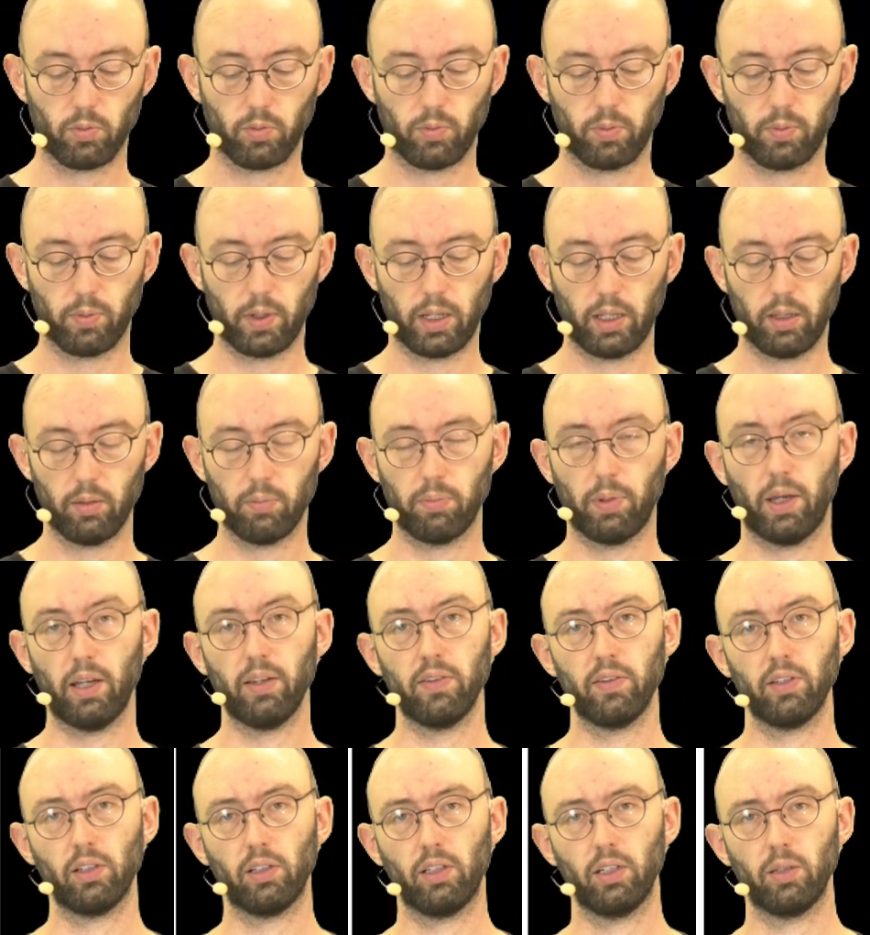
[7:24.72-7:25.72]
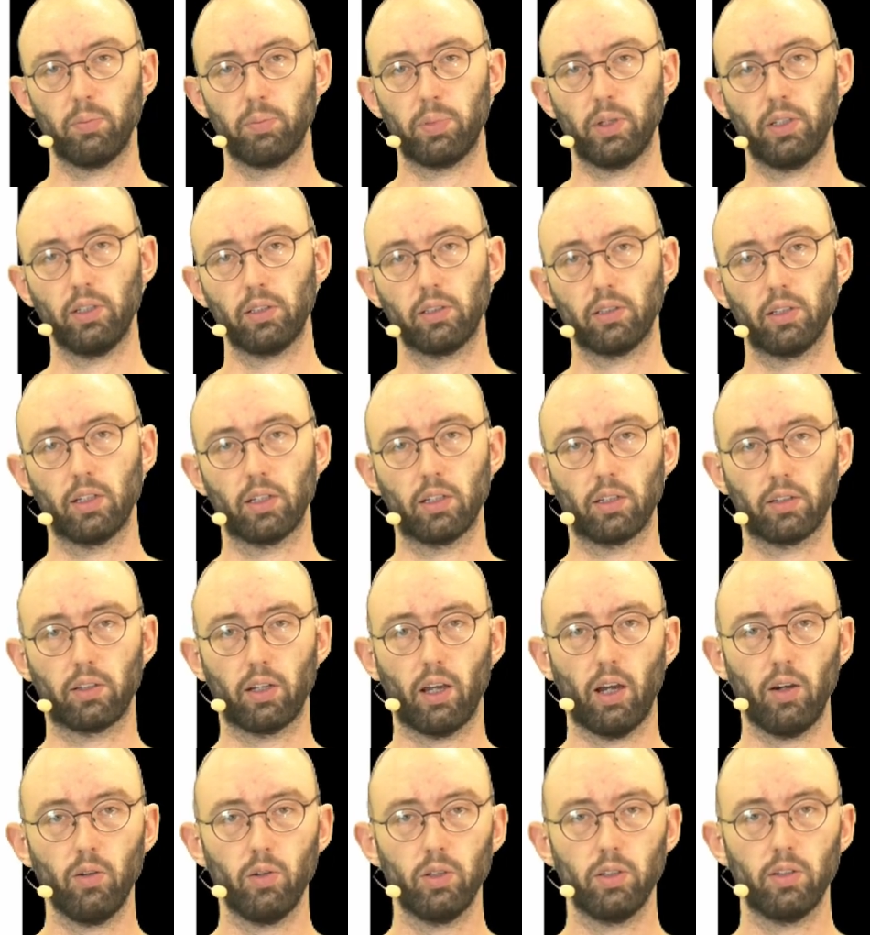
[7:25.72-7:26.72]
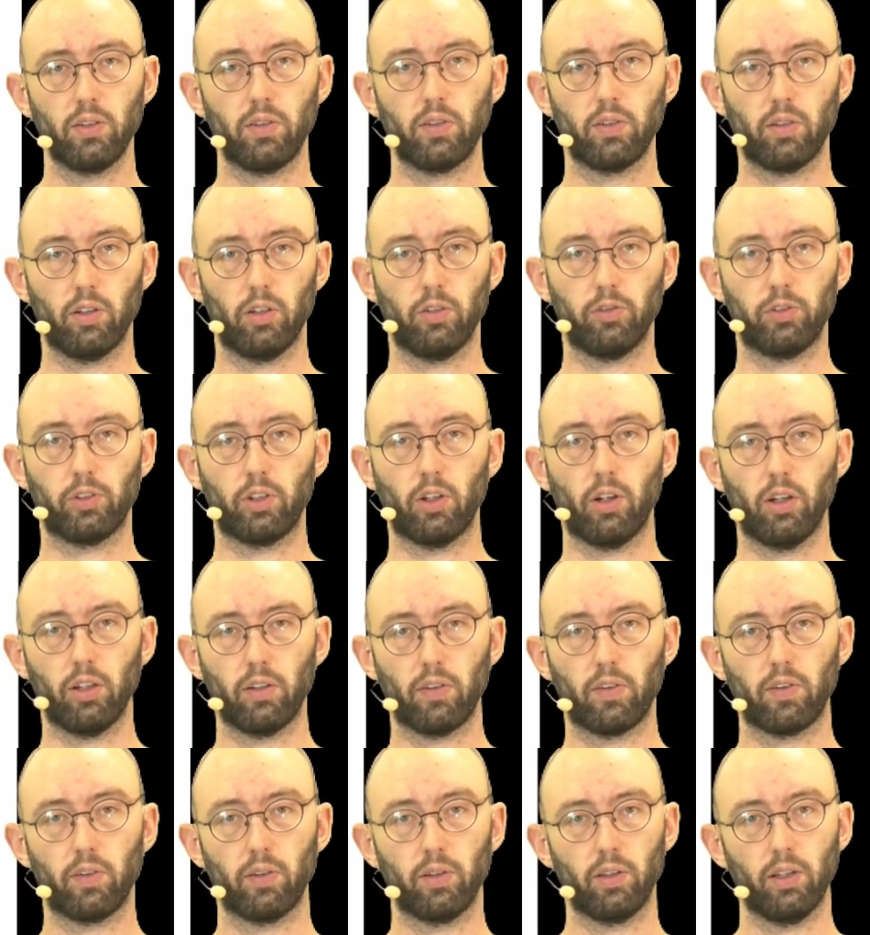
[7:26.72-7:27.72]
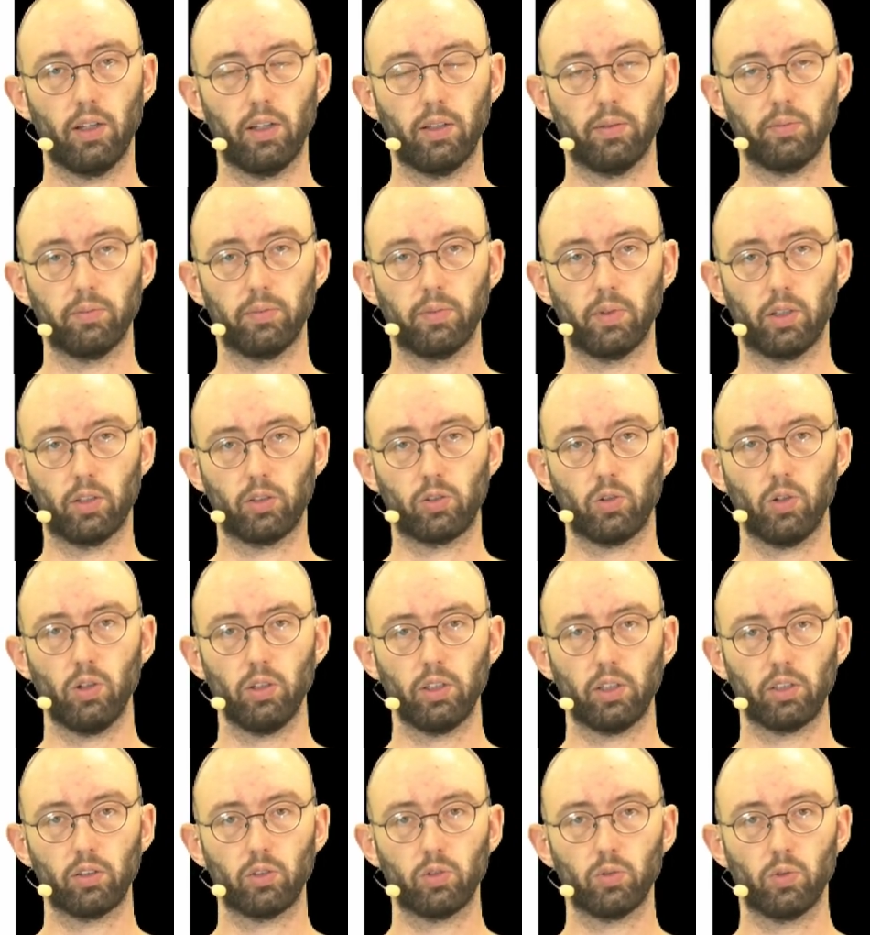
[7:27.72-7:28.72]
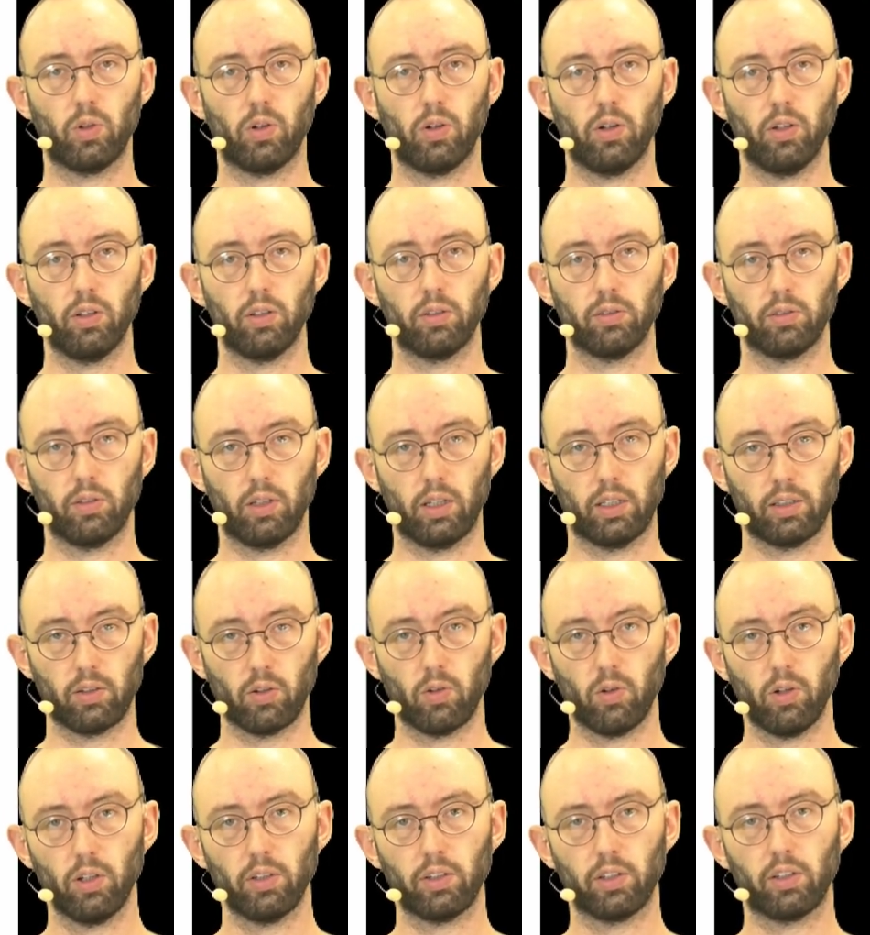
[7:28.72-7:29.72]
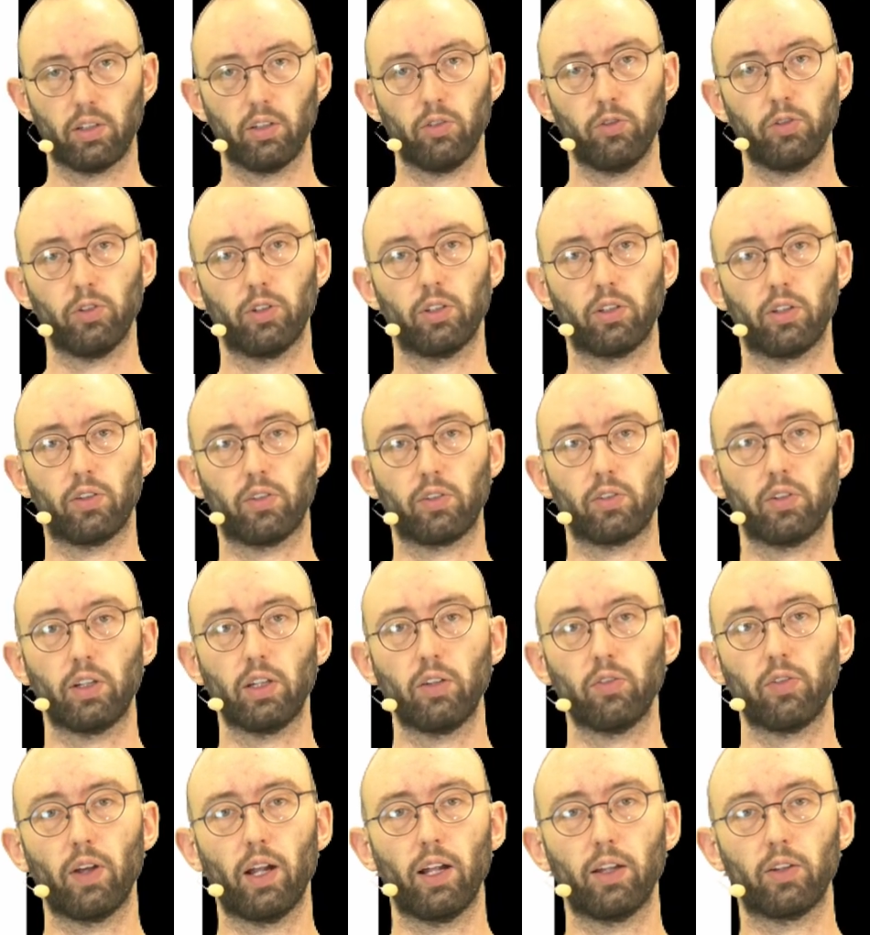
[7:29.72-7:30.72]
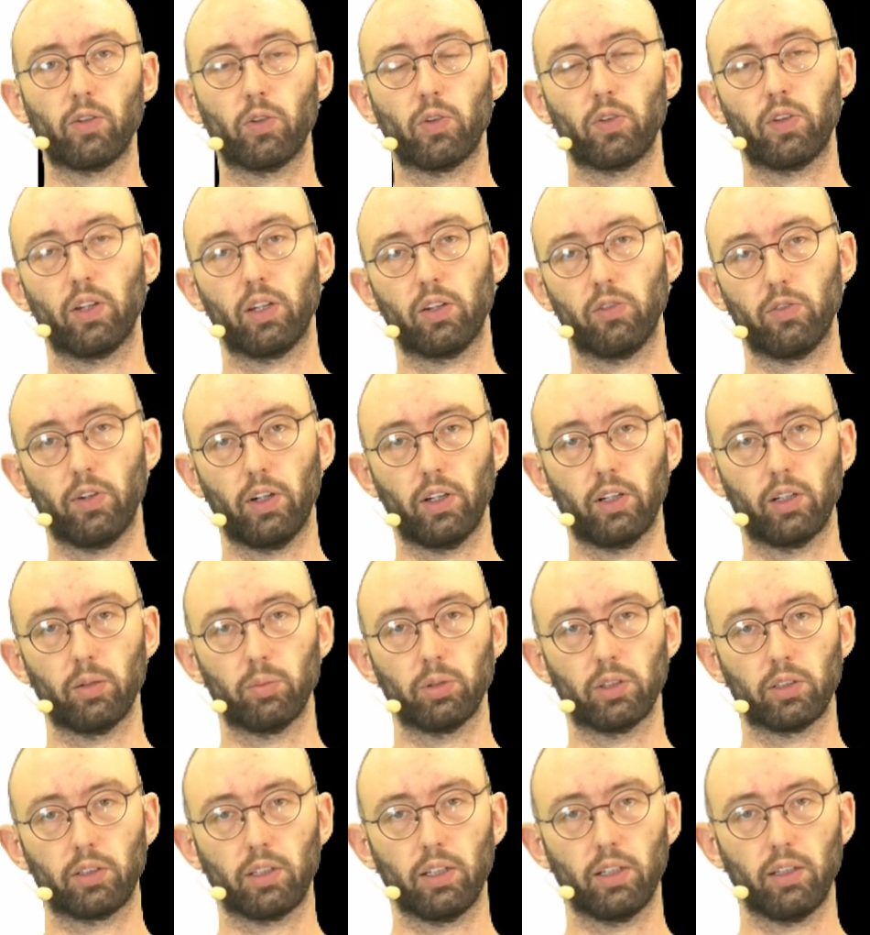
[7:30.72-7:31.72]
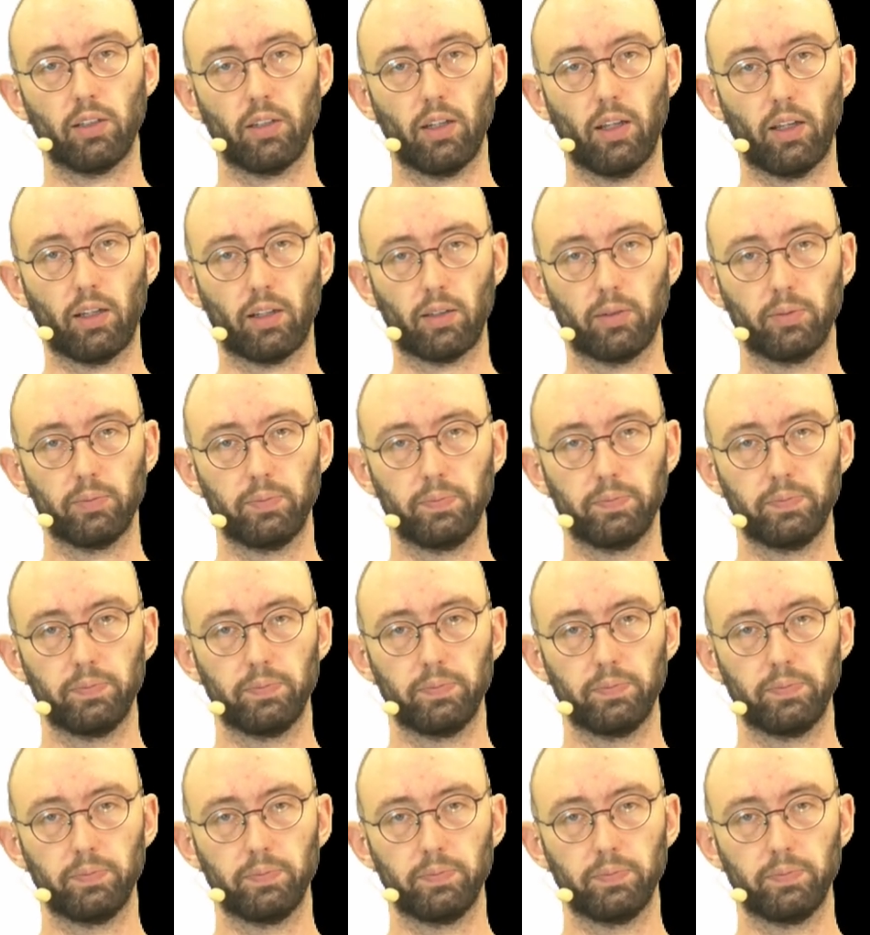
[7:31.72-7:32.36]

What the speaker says: we basically build little towers of dots according to all the different discrete values that a variable can take.